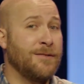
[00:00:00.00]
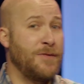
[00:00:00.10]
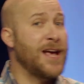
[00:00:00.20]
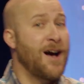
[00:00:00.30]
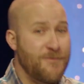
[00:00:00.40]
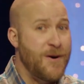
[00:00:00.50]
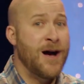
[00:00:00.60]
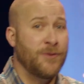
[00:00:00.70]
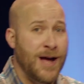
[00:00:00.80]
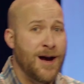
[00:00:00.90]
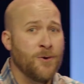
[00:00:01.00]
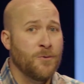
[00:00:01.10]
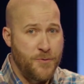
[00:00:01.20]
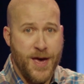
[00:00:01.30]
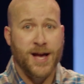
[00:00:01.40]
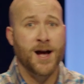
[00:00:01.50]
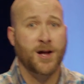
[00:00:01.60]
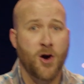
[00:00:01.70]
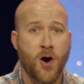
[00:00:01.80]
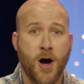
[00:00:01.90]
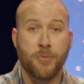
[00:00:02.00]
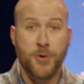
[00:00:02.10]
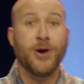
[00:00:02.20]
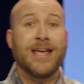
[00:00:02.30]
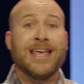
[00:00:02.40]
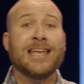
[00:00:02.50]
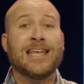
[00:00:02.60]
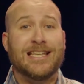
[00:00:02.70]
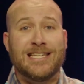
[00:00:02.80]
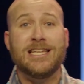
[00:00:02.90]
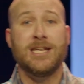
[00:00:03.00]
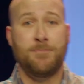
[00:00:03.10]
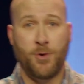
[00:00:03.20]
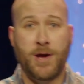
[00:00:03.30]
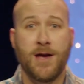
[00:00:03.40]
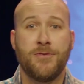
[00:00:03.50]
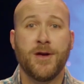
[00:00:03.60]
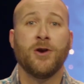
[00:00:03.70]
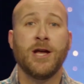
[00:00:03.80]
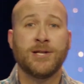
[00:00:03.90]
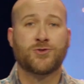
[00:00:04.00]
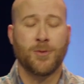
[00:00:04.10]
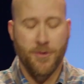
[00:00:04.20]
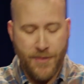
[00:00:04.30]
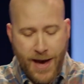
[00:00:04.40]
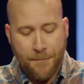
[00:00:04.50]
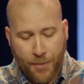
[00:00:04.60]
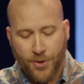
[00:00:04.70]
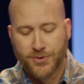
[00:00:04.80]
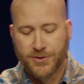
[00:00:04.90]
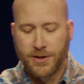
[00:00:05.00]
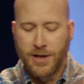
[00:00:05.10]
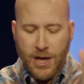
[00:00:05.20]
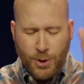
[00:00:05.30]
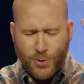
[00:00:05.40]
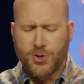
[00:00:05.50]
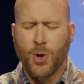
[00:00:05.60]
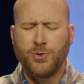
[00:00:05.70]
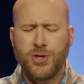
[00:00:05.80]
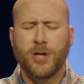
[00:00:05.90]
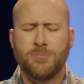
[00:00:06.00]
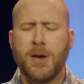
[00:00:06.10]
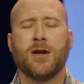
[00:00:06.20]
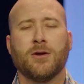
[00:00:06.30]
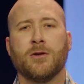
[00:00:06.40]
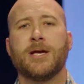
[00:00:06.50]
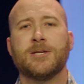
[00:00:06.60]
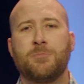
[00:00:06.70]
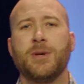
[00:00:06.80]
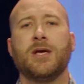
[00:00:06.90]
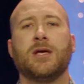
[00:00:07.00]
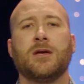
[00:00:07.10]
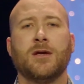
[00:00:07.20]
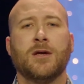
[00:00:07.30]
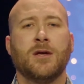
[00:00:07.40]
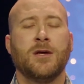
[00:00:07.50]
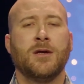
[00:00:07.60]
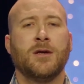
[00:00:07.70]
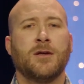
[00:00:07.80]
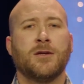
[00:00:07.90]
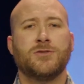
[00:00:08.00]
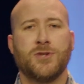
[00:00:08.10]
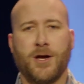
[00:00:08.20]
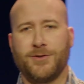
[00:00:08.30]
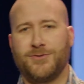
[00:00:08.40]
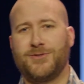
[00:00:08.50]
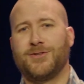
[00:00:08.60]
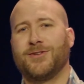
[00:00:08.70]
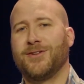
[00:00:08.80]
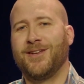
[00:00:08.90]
They got found out. They got caught. They're in it deep. Okay. They're in trouble. That person who's so judgmental is being judged.